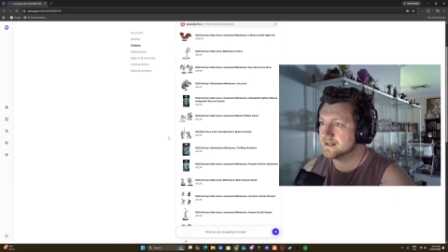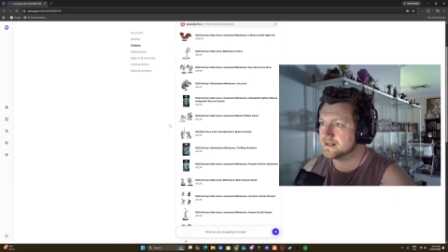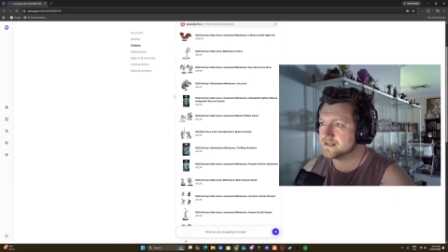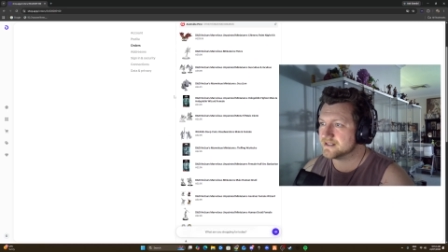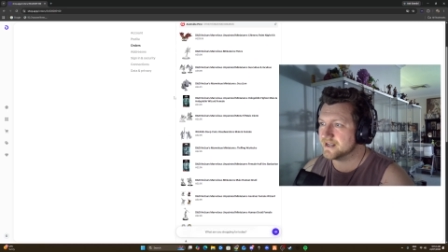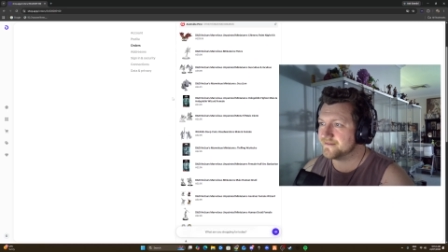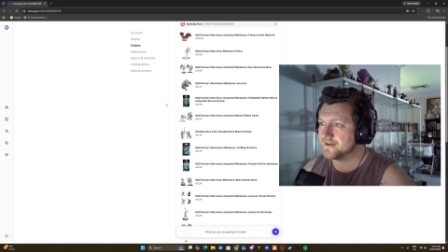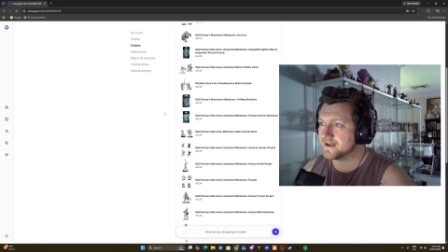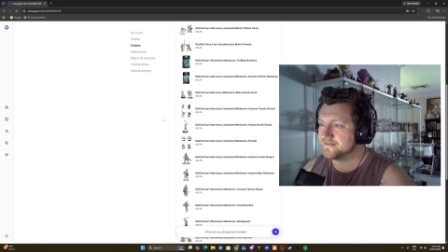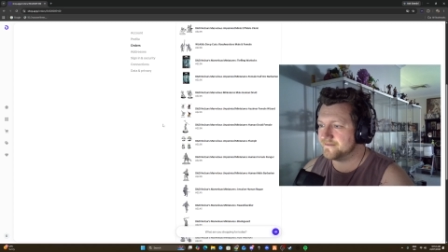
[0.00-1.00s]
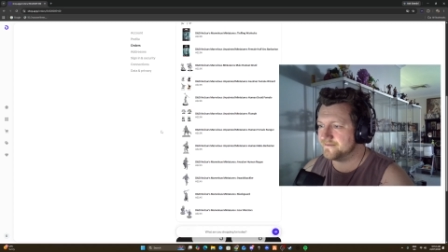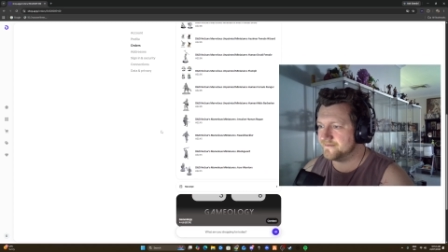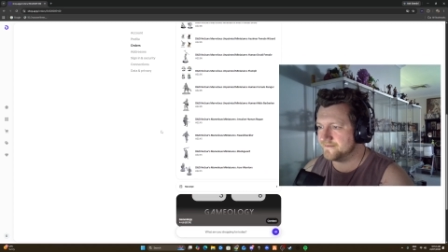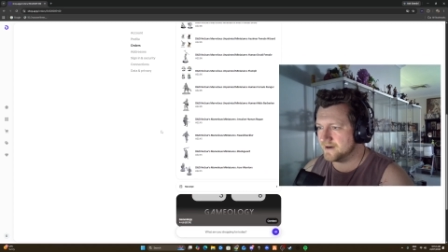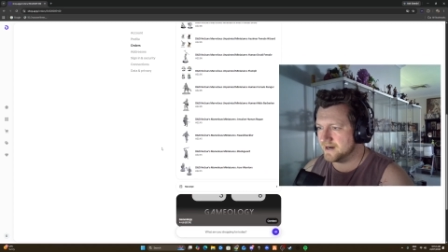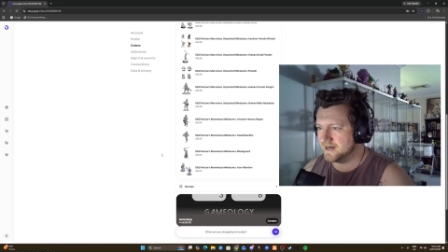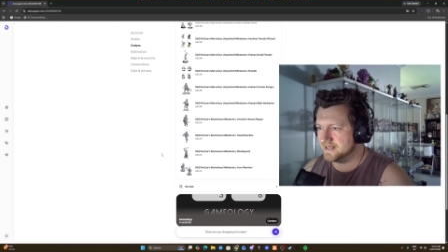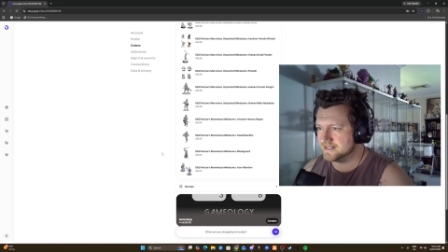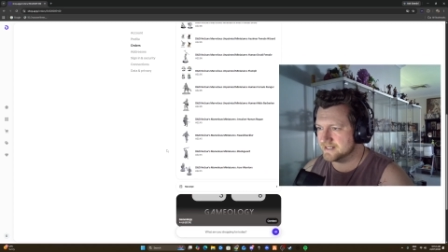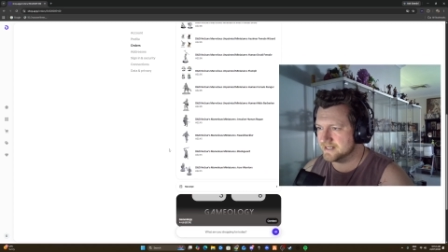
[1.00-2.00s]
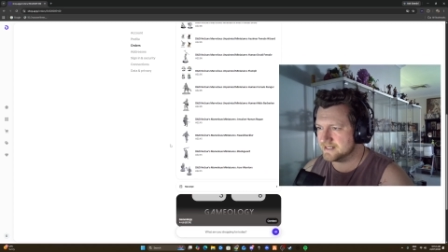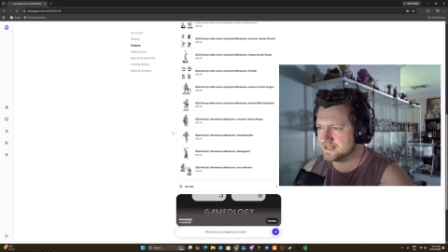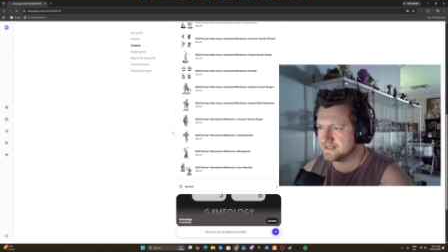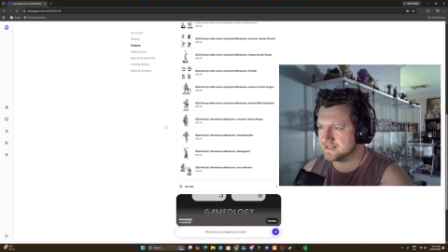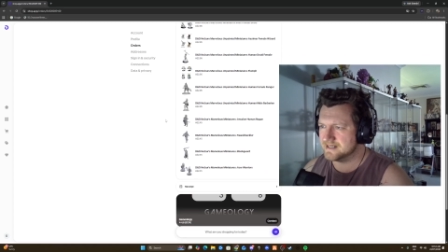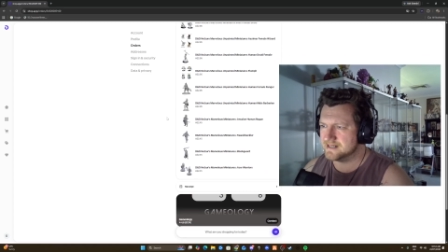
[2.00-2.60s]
Let's see if I can find it.